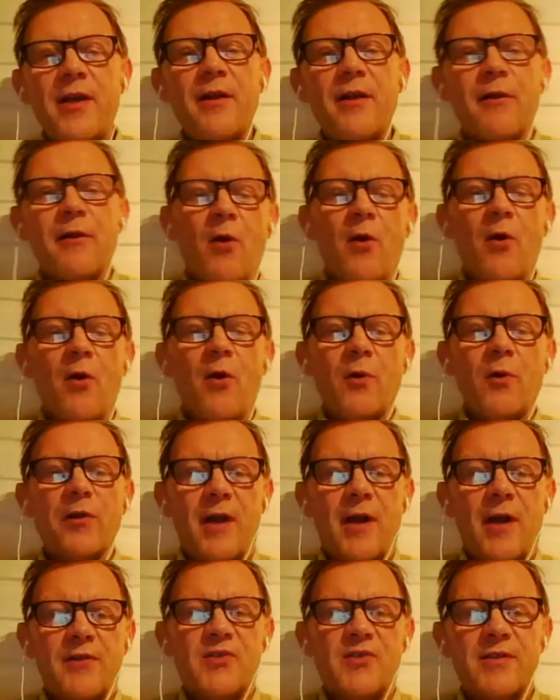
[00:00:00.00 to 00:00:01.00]
local
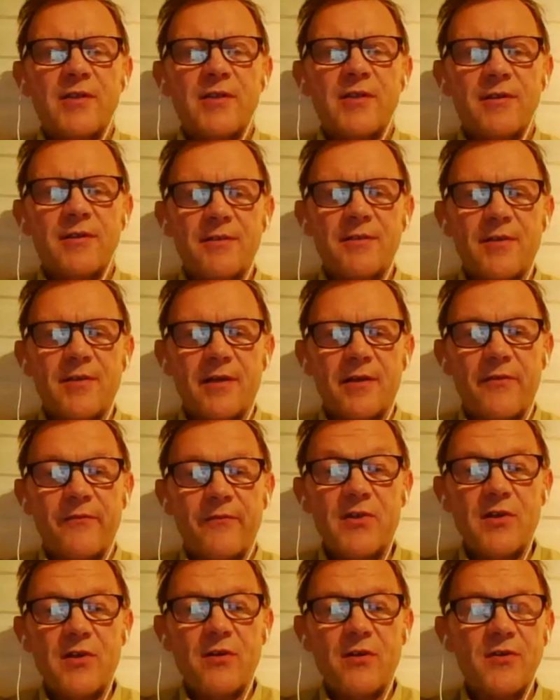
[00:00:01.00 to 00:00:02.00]
touch that the
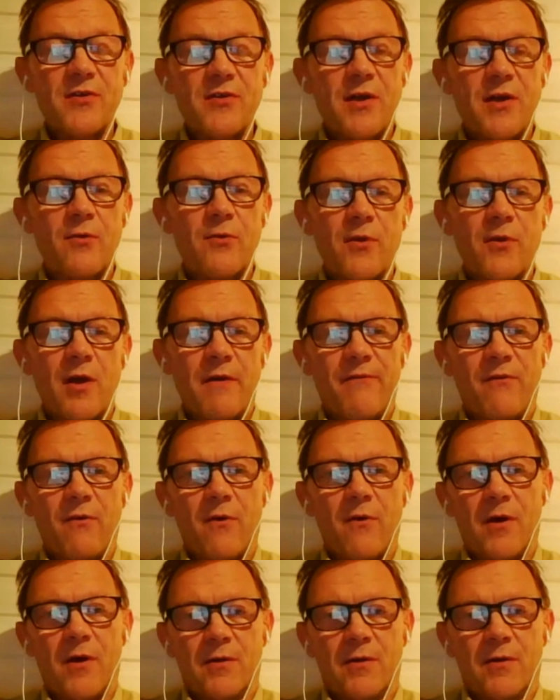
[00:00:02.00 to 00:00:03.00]
visitors are looking for.